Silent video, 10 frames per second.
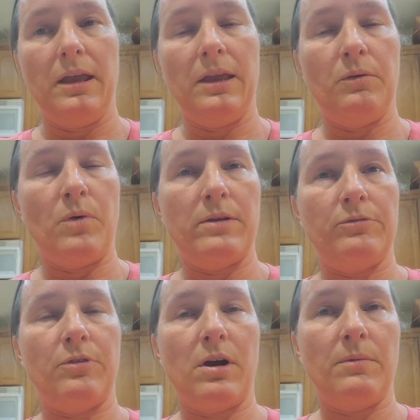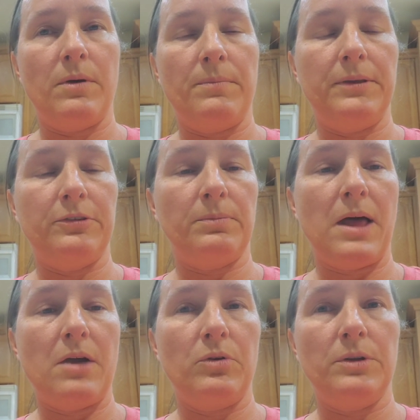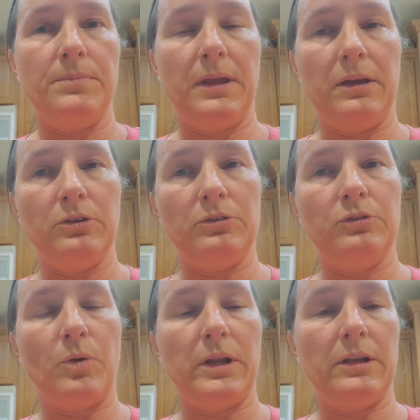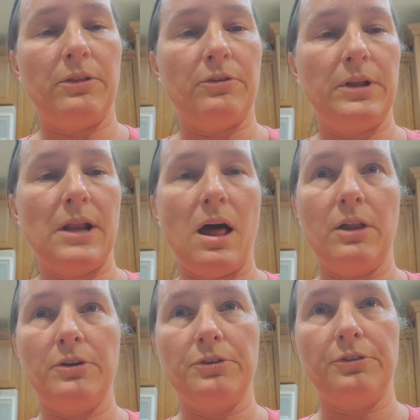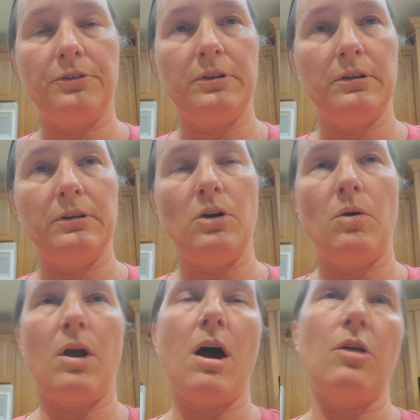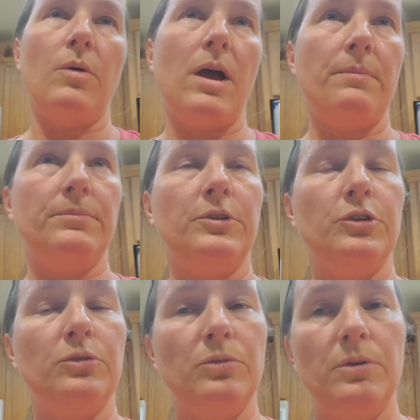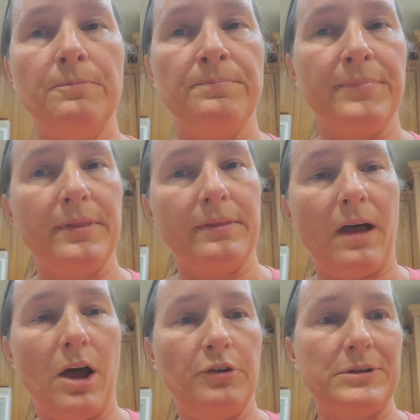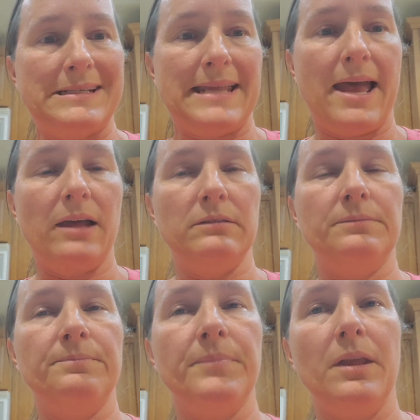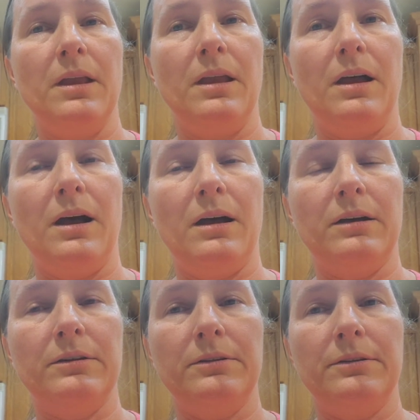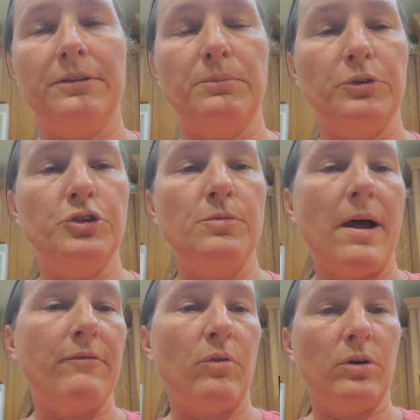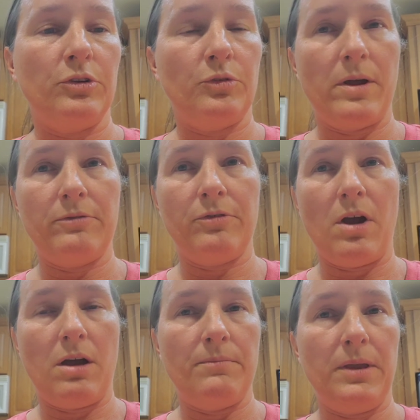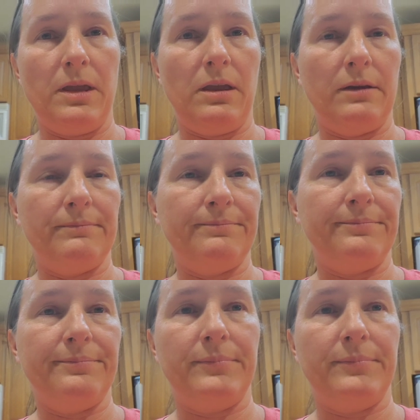It went from a piece of plywood being 20 to 30 dollars to going all the way up to 110. Uh, simple two by fours went from being